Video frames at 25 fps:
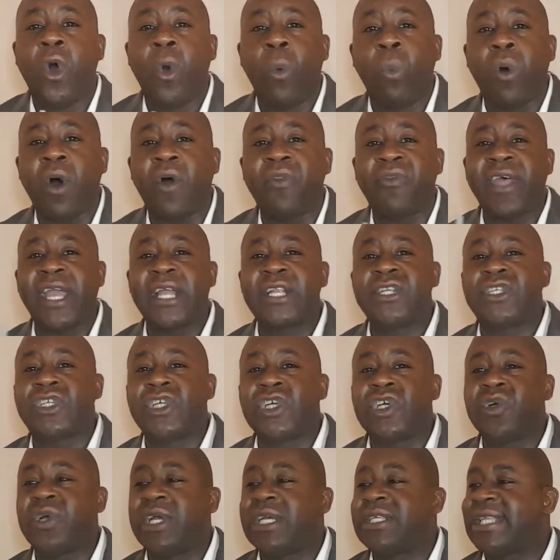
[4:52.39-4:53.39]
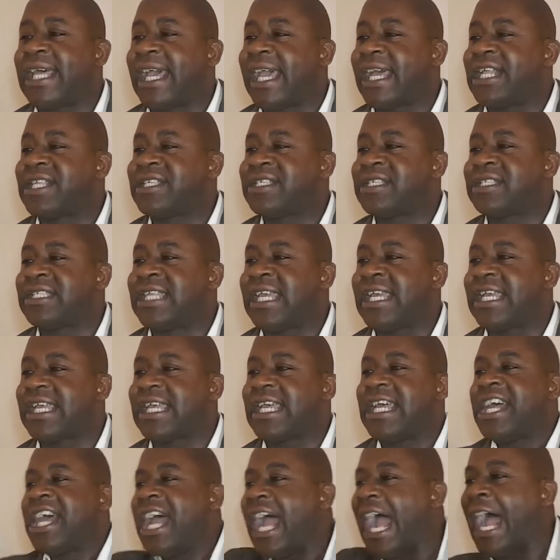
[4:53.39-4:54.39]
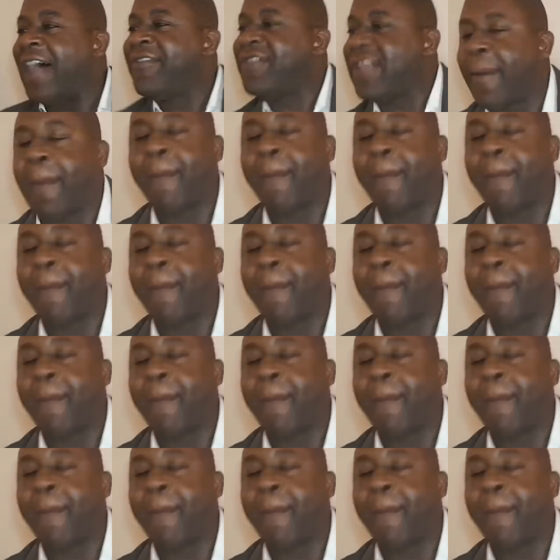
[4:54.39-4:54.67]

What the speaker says: what they do is they get a stick and they